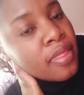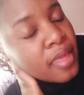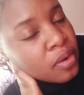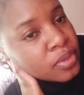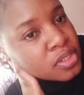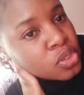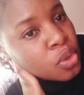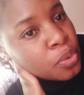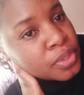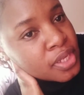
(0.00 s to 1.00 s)
that was
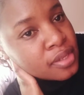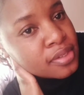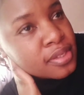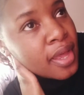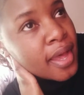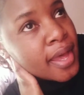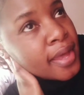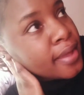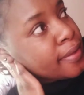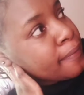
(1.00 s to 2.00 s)
Hotel
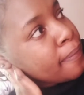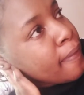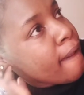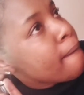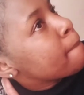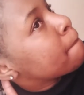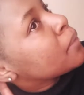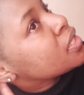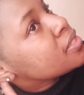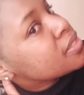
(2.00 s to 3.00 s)
Sky um,
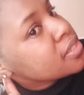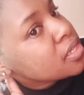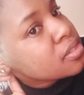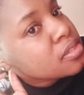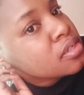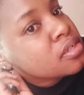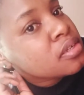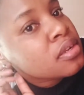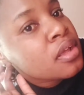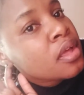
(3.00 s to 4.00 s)
in
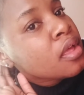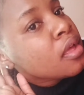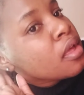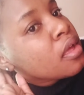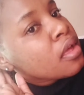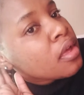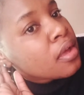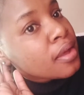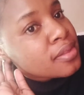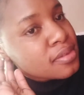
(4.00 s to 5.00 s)
Sandton
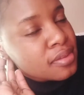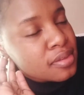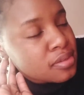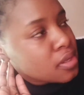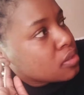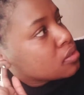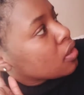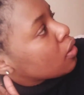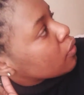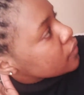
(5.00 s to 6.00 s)
it's in the
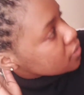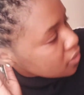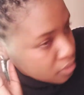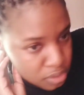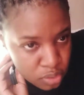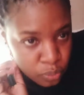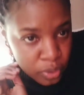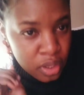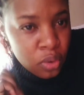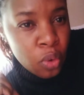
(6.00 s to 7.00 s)
center of Sandton,
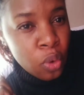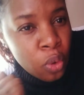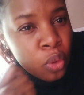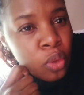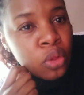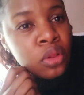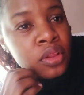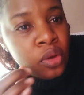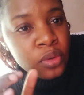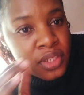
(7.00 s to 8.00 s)
where all
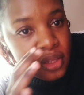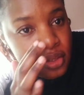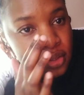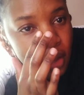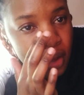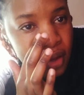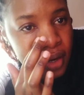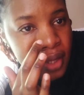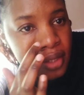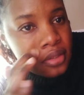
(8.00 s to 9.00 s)
the hotels are.
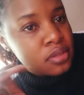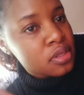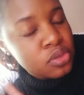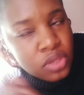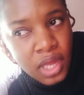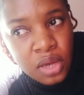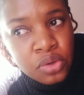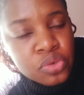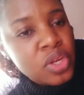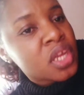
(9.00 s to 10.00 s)
Like it's next to
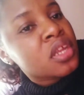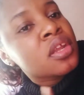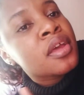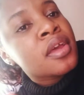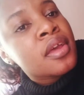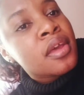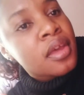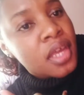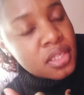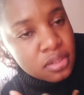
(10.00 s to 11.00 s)
the Train.
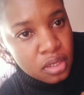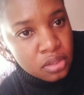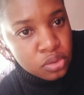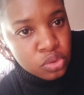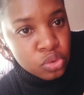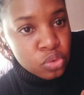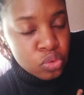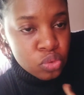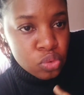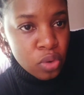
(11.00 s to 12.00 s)
it's next
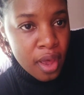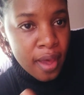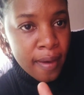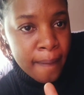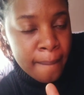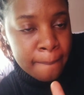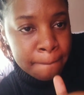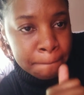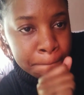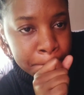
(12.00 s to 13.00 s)
to
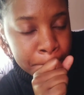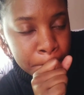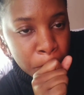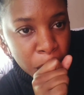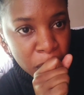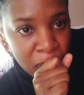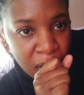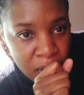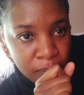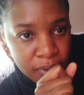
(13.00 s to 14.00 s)
um,
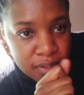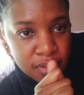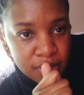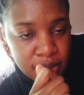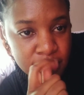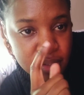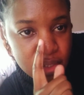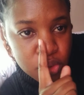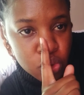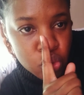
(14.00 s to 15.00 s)
what's this? It's
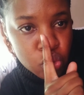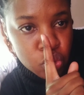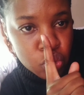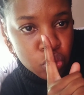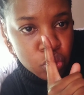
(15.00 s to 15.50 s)
next to